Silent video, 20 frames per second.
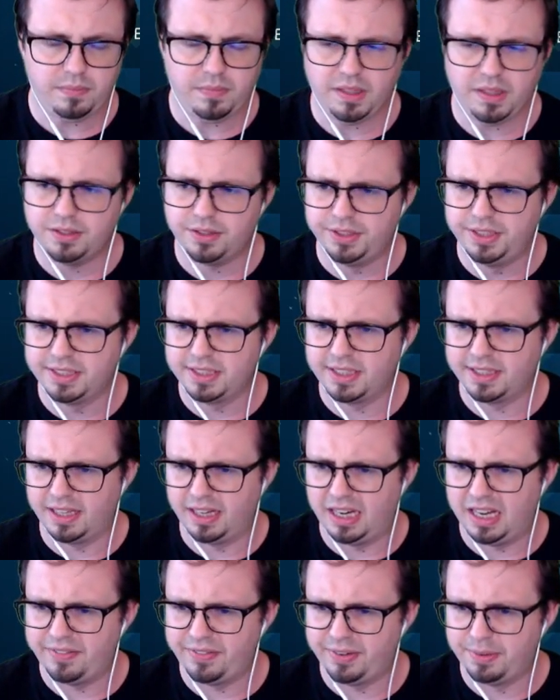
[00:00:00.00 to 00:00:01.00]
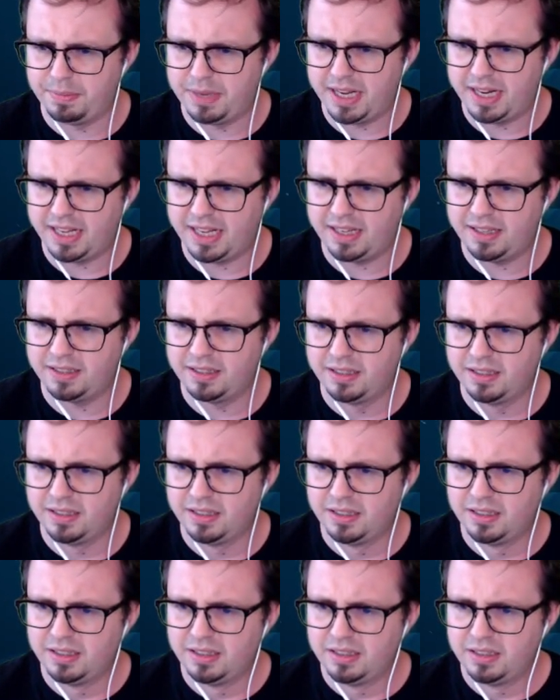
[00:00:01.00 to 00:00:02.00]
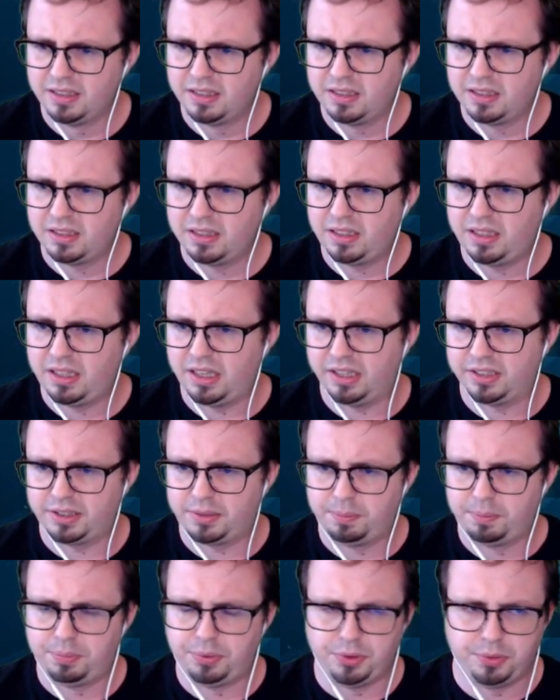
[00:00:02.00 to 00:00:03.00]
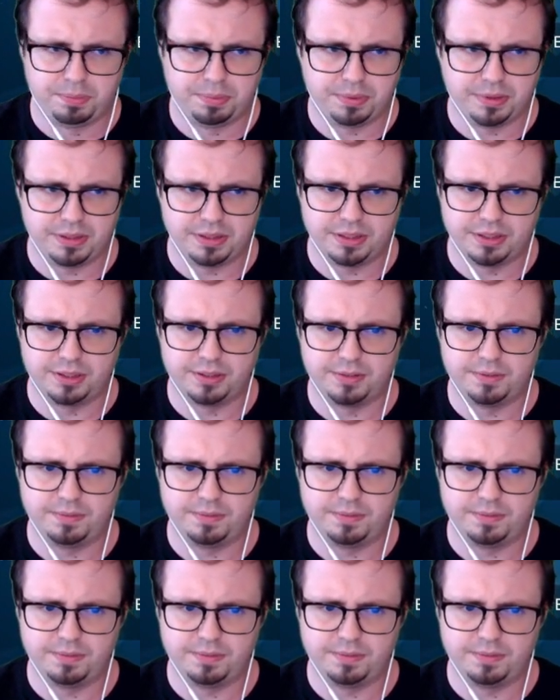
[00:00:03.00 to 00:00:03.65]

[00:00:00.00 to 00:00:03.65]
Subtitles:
So he's at 11 mana. Chaotic Pupil.